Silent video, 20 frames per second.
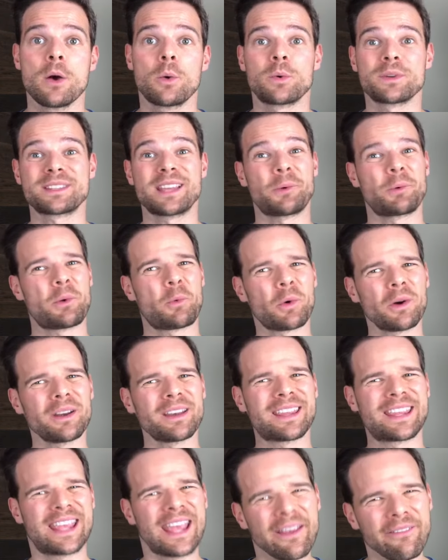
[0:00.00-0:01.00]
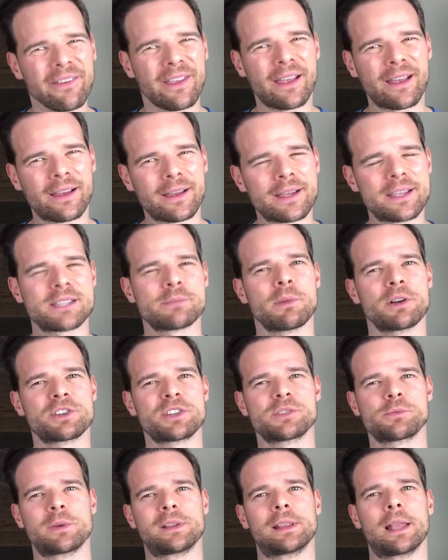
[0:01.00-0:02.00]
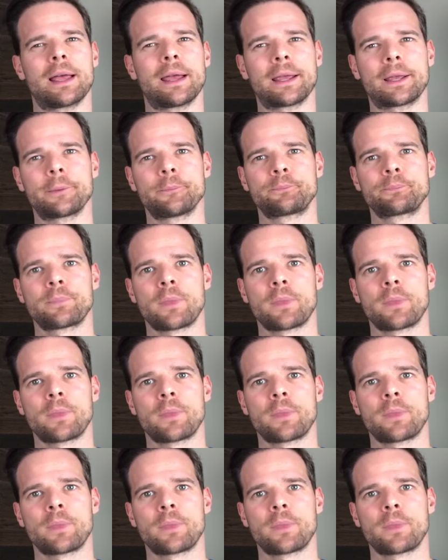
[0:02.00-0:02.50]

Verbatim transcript: was that we weren't giving as much as we'd like.